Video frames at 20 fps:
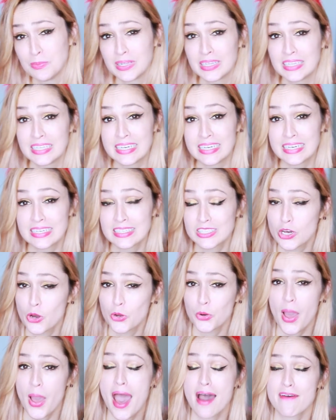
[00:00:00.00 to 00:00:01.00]
Please
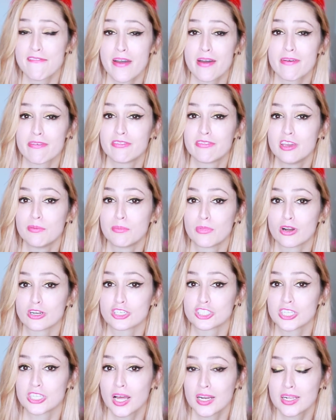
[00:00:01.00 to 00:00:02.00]
go to
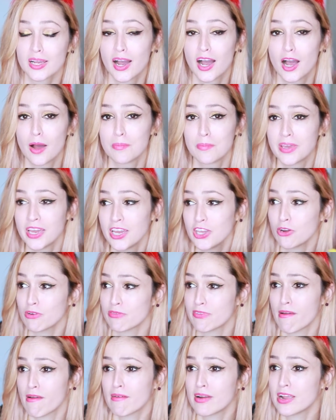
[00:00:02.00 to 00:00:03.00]
ffvmerch.com. Get your
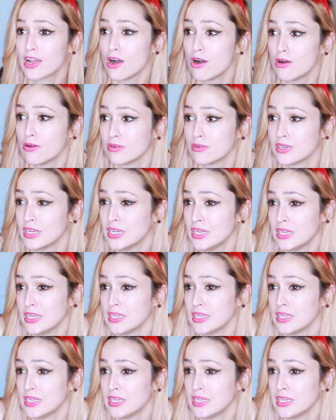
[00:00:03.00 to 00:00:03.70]
very own